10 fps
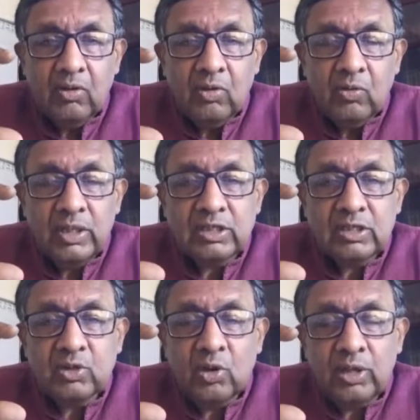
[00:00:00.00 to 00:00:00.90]
which
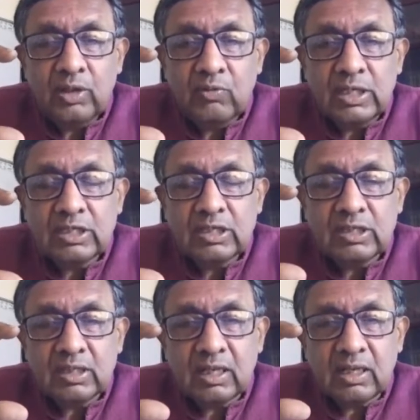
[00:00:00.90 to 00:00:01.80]

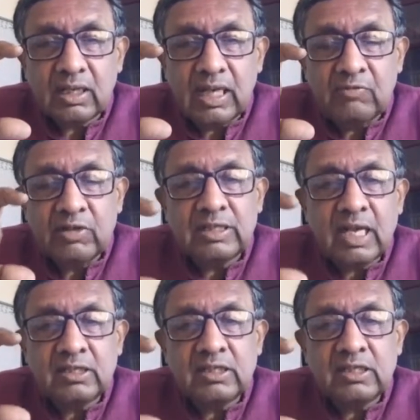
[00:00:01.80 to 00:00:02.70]
is
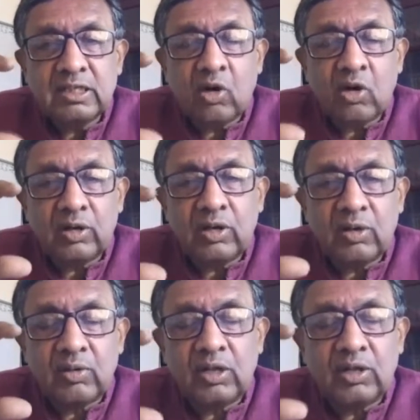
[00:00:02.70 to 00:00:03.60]
envisaged
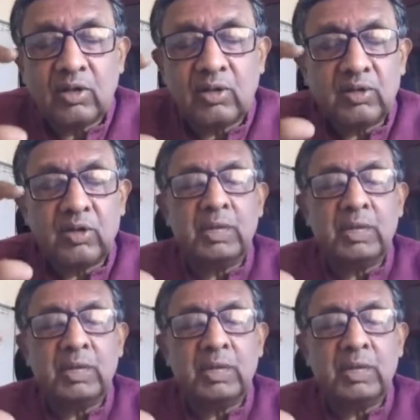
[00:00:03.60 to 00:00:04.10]
in